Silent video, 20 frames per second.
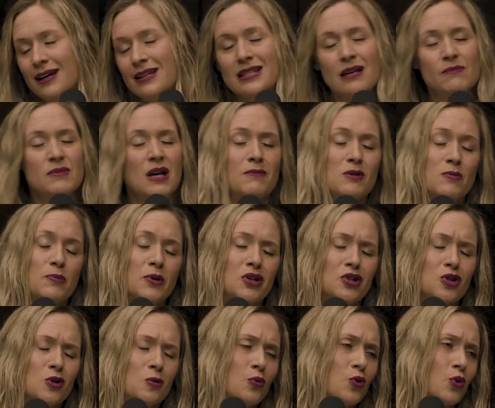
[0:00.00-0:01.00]
And sometimes
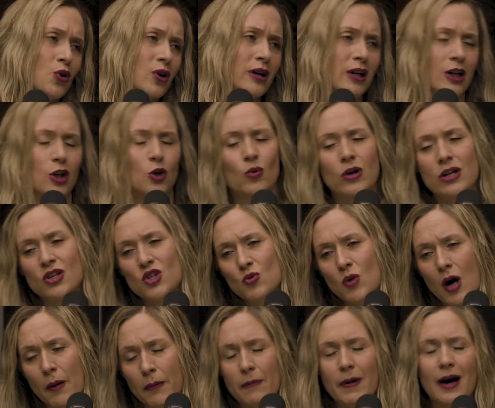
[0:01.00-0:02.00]
books are boring and you want to
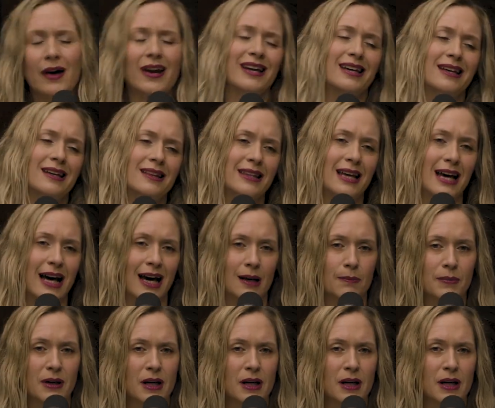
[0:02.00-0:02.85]
swap them out. I get that.